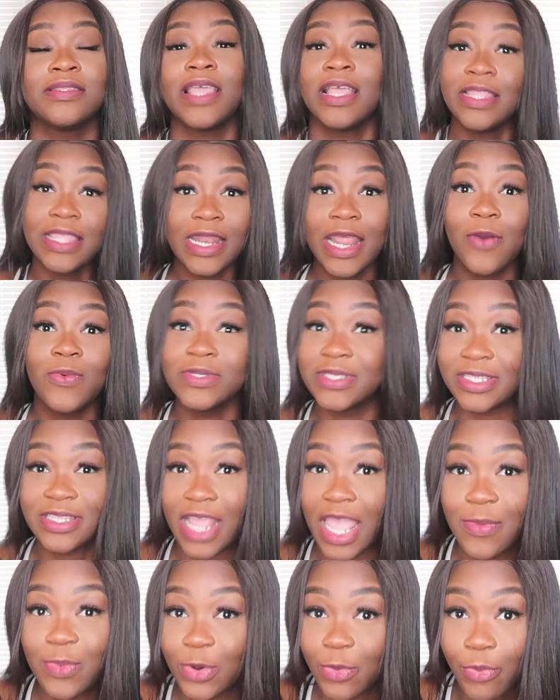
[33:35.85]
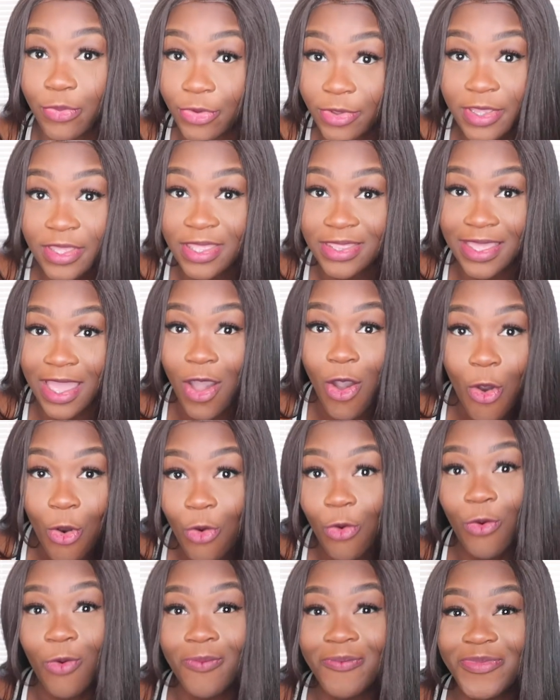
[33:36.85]
Not that I wasn't able to breathe at
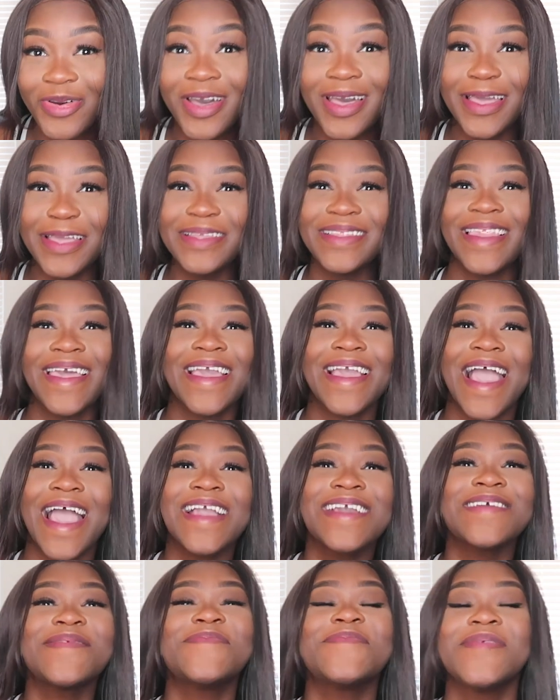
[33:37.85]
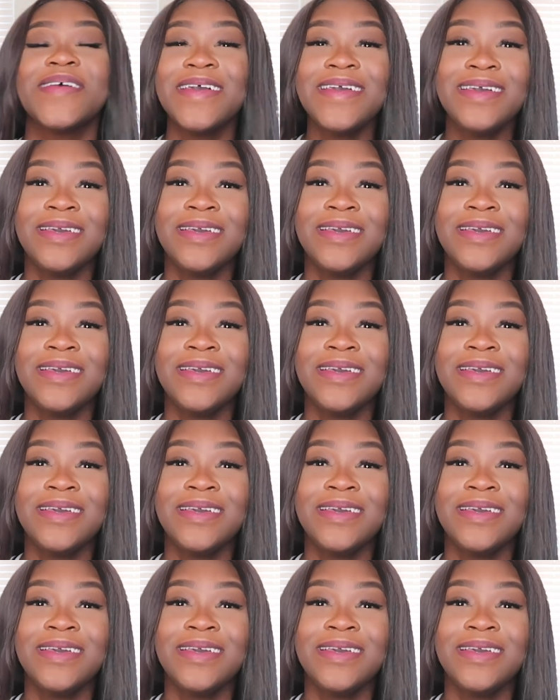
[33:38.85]
home, but like I